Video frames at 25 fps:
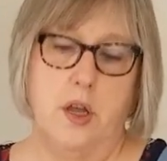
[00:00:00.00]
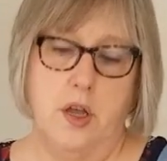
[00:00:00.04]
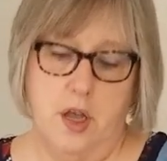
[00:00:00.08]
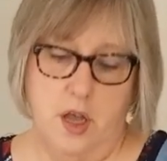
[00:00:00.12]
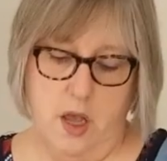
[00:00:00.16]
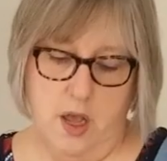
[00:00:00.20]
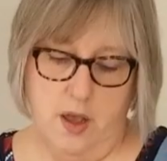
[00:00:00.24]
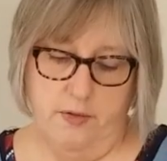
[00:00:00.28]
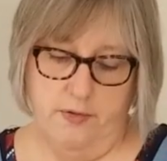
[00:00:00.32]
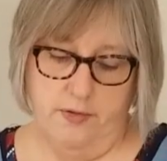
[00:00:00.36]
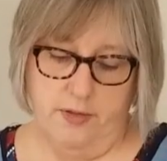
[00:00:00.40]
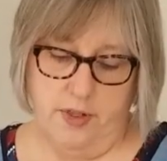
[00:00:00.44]

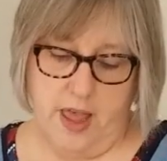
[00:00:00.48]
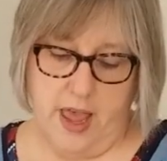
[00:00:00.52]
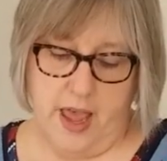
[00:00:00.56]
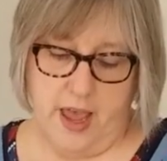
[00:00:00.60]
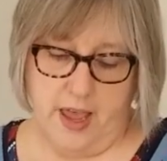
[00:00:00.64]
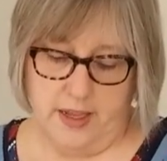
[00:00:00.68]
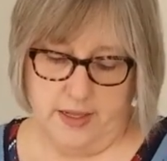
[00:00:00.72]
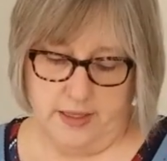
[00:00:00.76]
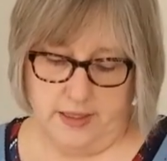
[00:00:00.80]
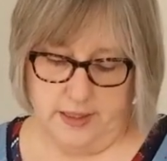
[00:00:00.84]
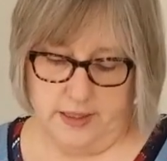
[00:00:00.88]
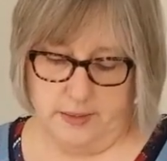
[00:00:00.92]
a
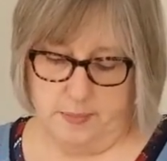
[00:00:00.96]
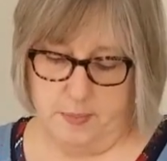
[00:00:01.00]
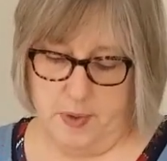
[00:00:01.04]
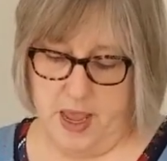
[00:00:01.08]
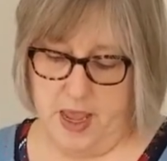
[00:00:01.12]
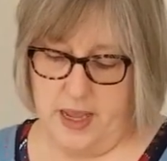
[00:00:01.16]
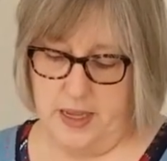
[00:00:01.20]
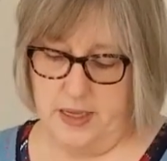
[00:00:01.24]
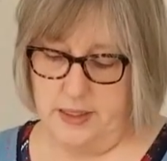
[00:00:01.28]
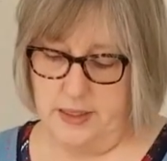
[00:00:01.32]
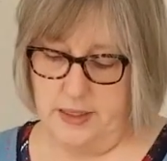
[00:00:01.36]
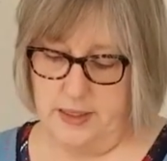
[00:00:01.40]
flat
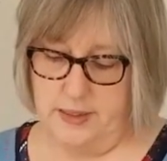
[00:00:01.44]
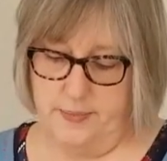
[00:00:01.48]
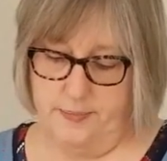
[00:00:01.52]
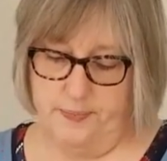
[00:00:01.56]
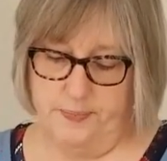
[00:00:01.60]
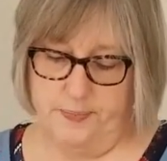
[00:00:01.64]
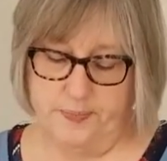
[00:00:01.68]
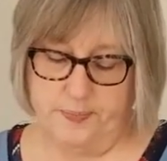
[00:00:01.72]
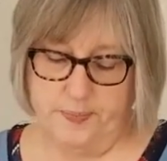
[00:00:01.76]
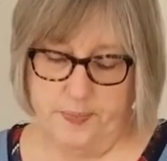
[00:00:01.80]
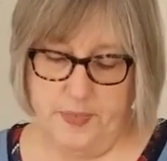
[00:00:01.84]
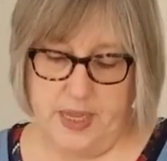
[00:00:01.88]
space.
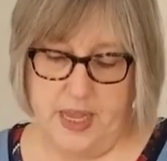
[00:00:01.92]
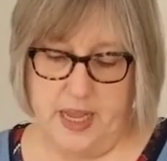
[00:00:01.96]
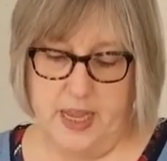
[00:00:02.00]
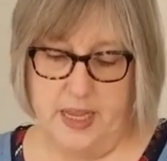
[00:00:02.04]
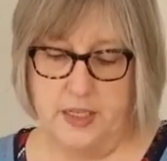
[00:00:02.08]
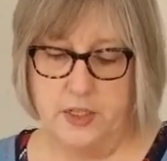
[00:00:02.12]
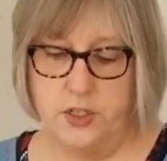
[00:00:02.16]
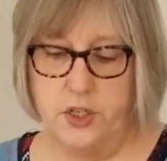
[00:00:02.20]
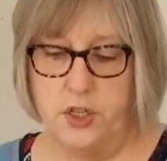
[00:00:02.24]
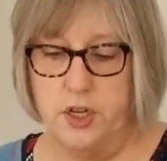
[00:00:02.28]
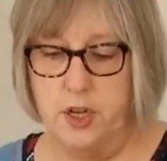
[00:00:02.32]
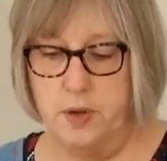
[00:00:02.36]

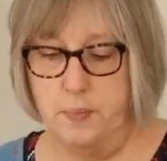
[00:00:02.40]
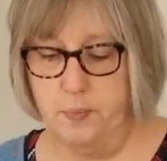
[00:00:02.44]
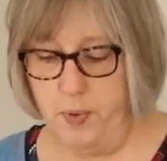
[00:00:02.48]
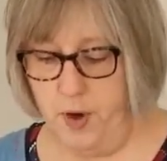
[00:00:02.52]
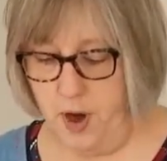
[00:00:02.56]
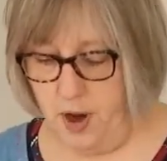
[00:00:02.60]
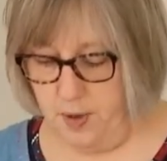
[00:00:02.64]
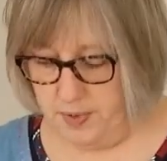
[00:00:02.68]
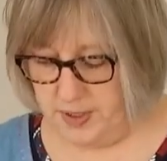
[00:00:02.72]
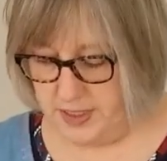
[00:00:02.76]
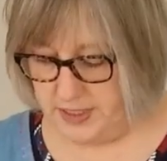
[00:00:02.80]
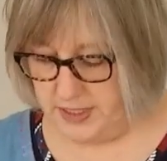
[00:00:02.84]
As you can
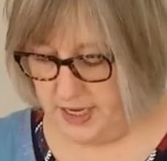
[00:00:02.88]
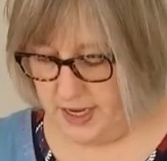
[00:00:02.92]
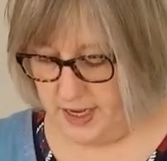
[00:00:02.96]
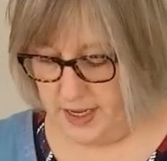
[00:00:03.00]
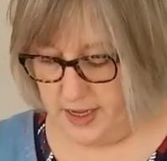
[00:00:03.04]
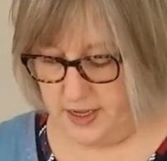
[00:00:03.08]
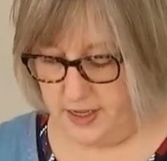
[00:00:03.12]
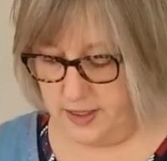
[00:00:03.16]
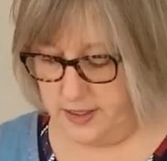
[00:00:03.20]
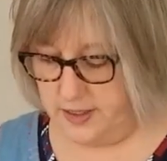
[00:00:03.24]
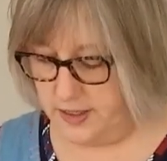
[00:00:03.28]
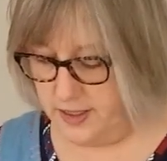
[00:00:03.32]
probably
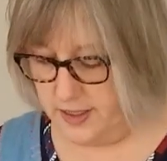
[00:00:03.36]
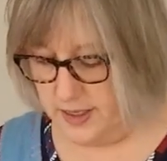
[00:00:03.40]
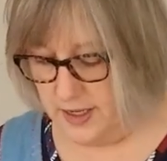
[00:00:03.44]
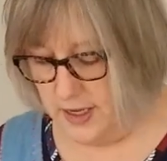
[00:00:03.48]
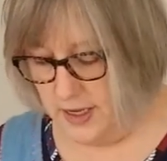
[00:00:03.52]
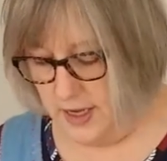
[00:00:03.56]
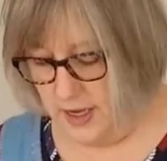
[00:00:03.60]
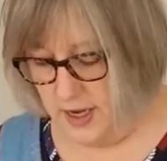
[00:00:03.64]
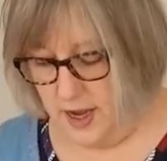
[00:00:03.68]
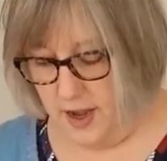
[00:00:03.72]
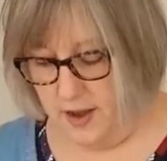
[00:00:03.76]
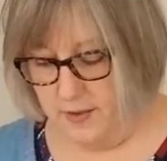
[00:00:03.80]
tell,
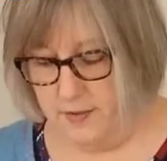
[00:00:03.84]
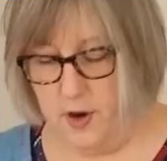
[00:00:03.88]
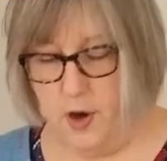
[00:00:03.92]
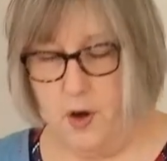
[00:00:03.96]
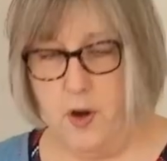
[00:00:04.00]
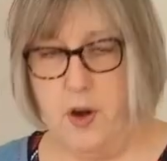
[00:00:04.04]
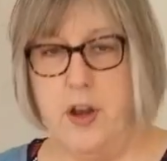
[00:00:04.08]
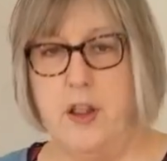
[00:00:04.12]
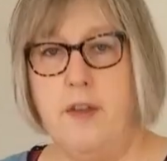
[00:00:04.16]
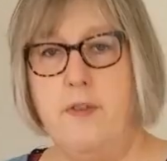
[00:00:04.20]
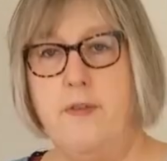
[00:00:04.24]
I've already